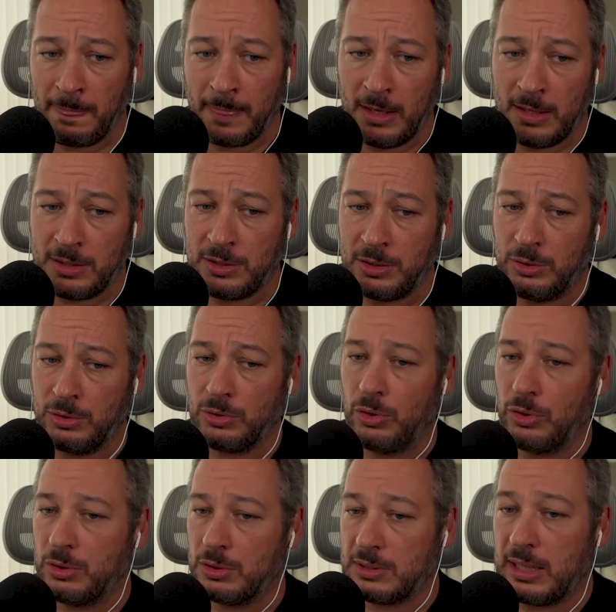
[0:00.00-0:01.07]
So
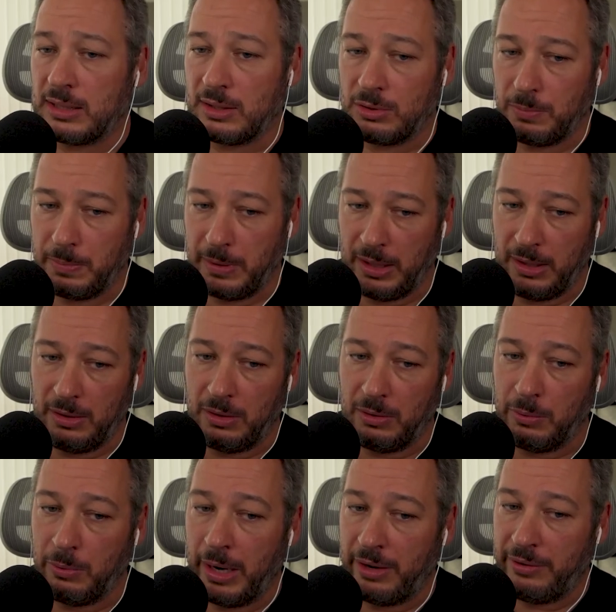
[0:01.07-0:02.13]
Google started to be
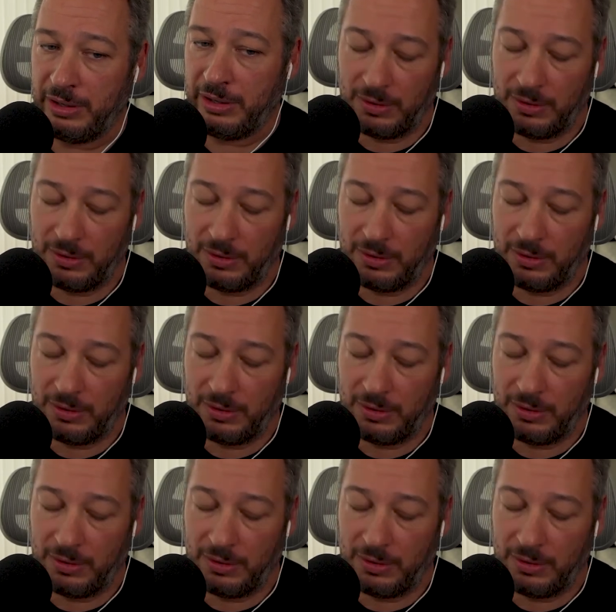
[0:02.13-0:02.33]
wary